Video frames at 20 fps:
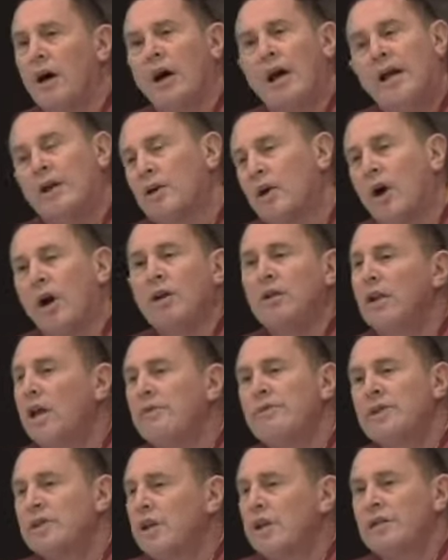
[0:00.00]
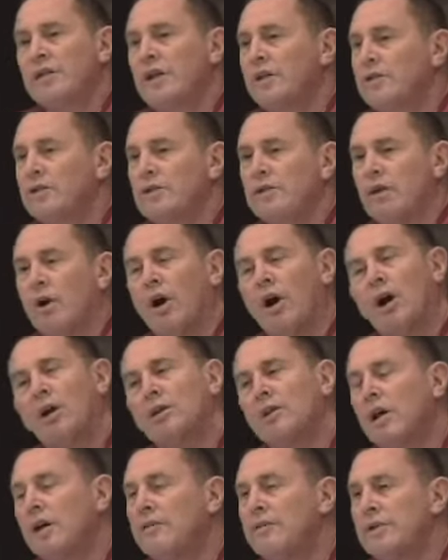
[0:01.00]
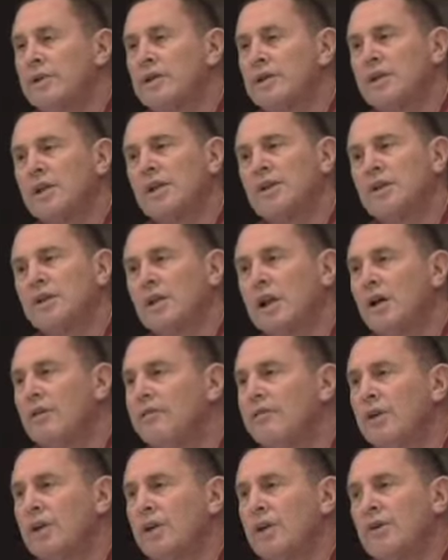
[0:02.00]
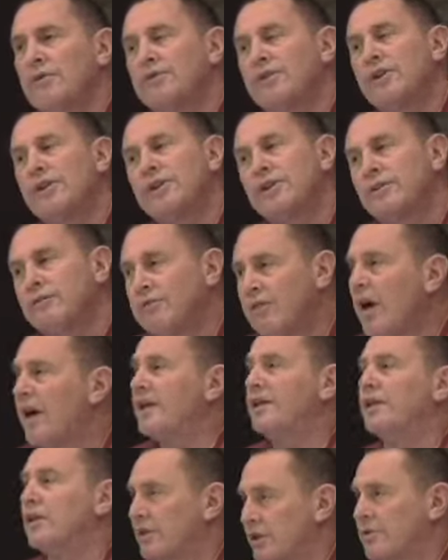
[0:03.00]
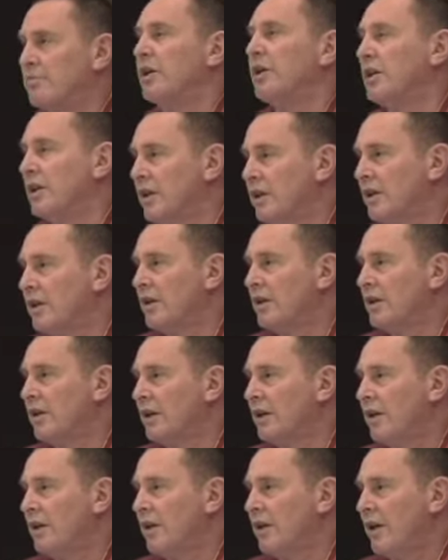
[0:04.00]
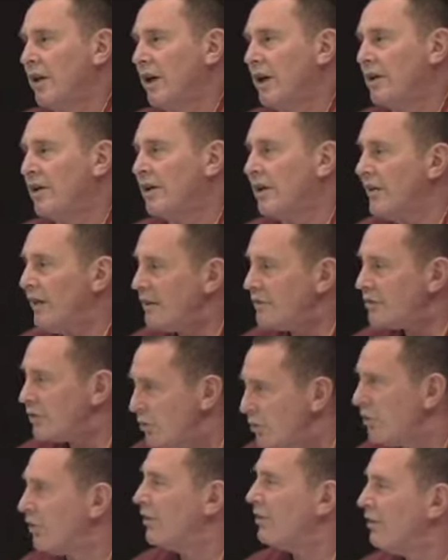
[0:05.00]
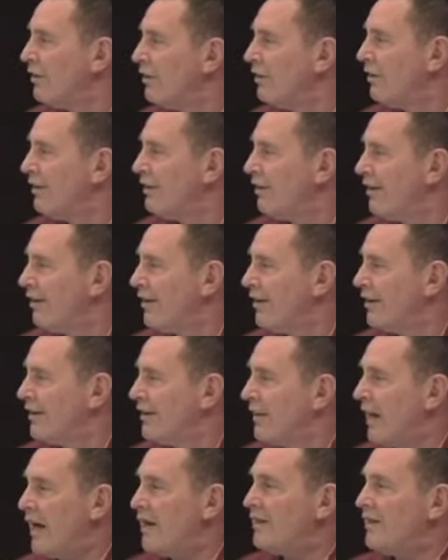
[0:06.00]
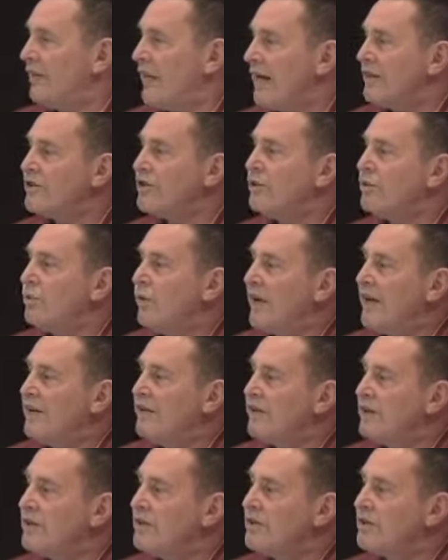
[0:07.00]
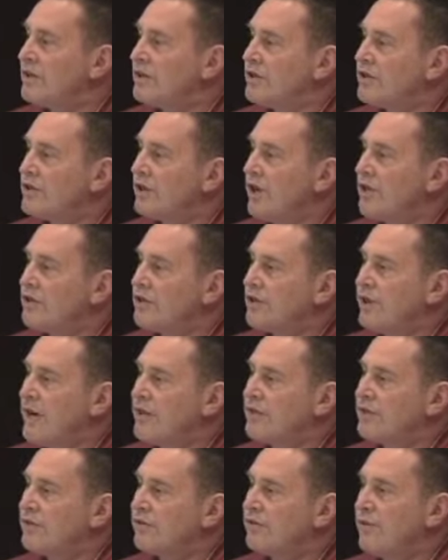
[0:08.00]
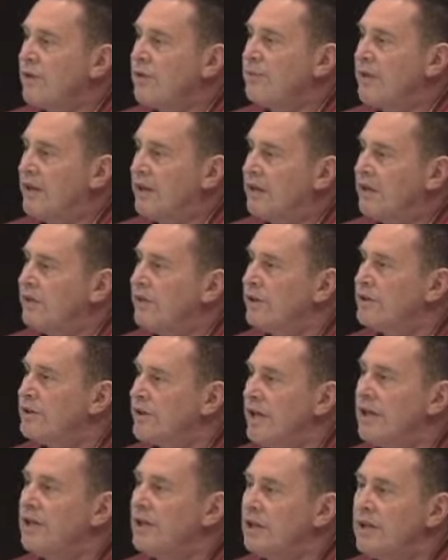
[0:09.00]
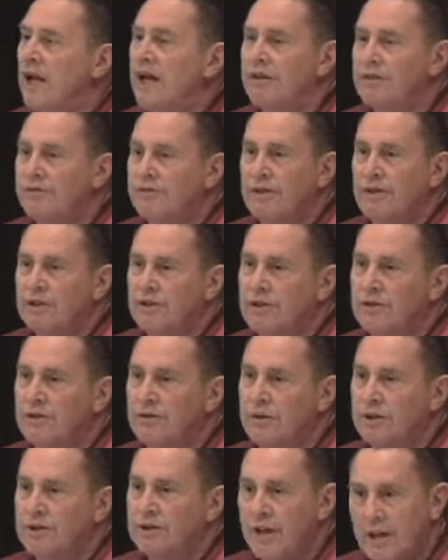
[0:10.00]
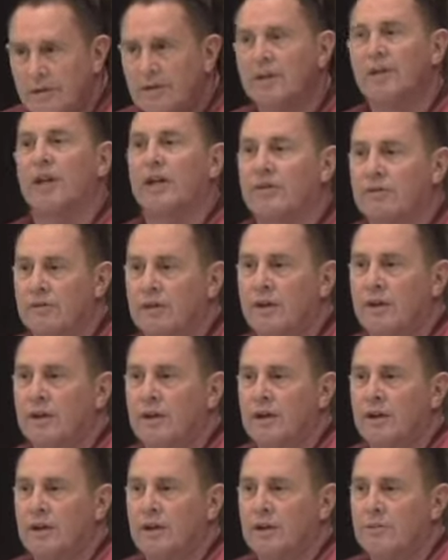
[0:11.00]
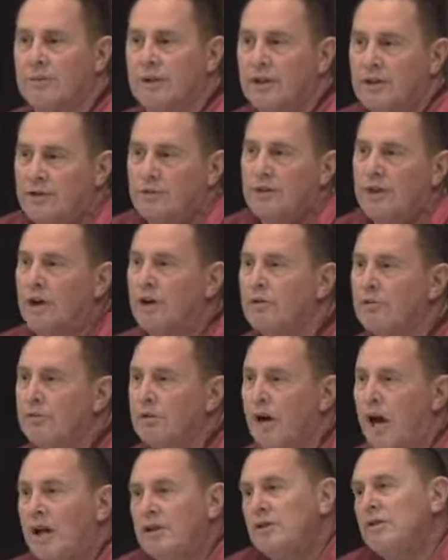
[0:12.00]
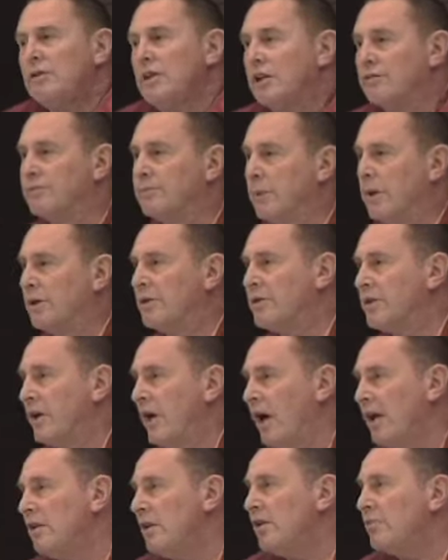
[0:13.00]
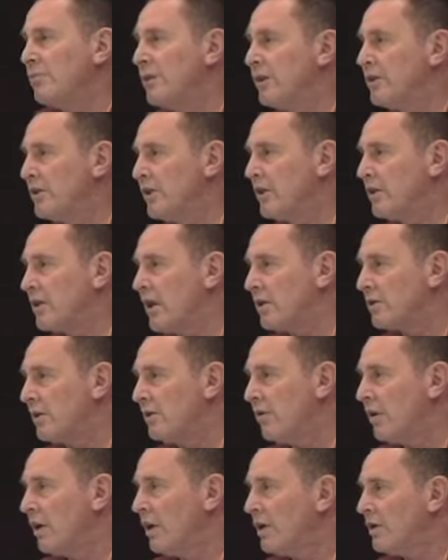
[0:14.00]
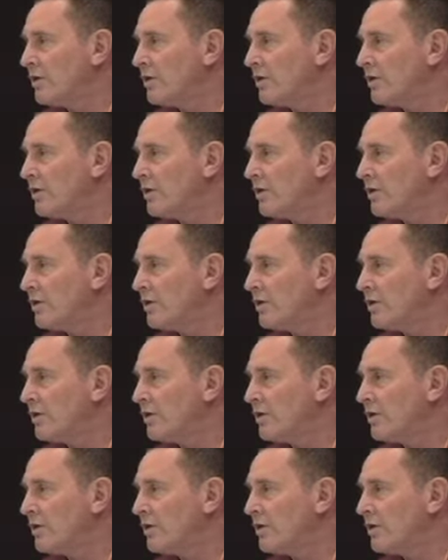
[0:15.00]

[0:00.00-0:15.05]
And all love is like that too. All love is the love for the divine, ultimately. And that's cool. That's a way then to start transforming your daily life into a sacred life. Because, I do love I love Ben & Jerry's ice cream.